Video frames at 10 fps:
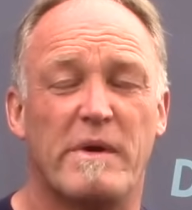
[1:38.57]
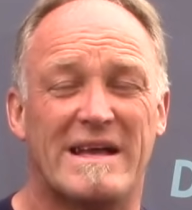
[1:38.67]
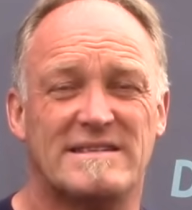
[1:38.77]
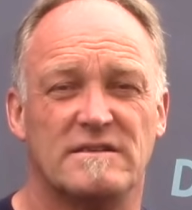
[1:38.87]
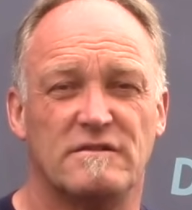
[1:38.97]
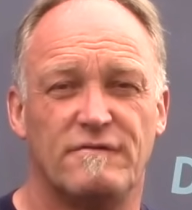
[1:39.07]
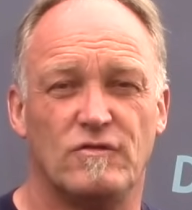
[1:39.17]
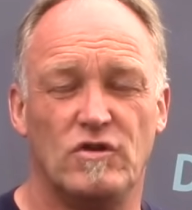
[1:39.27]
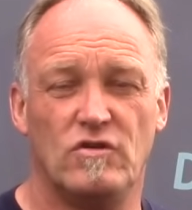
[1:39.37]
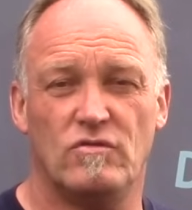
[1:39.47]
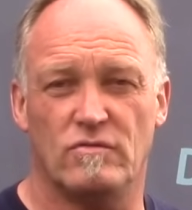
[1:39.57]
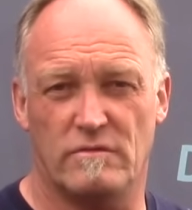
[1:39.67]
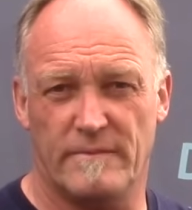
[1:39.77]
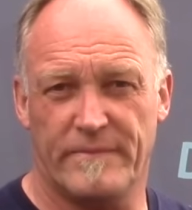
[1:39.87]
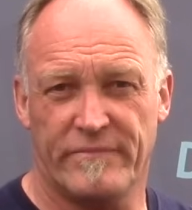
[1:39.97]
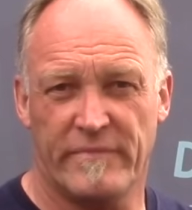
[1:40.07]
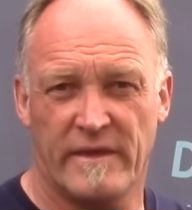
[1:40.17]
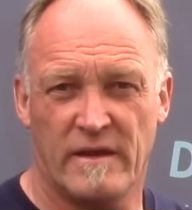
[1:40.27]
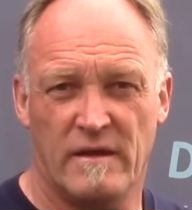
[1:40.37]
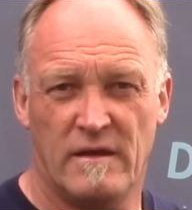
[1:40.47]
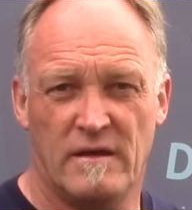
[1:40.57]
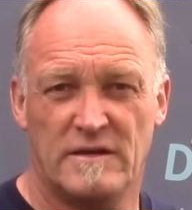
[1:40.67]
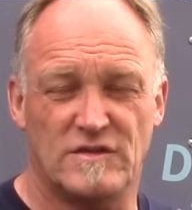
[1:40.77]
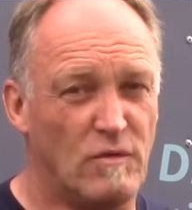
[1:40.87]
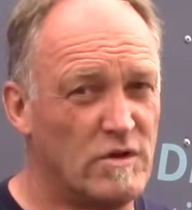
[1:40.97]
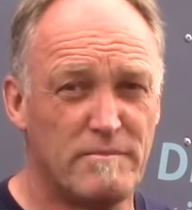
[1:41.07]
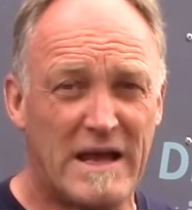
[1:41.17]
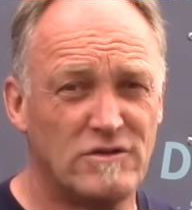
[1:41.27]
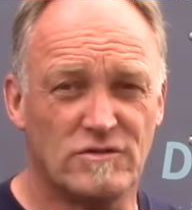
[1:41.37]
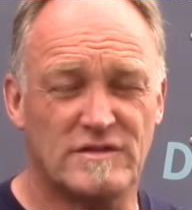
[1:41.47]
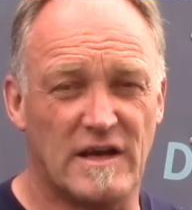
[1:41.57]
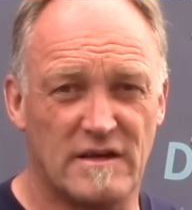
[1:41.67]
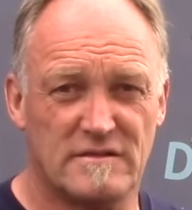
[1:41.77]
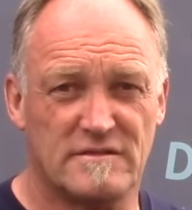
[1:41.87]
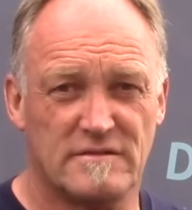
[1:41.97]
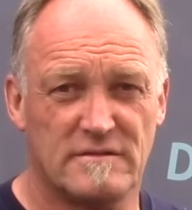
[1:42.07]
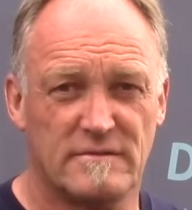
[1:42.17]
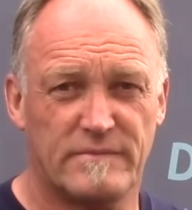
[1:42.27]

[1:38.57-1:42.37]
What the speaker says: better for you. It's not what the manual says.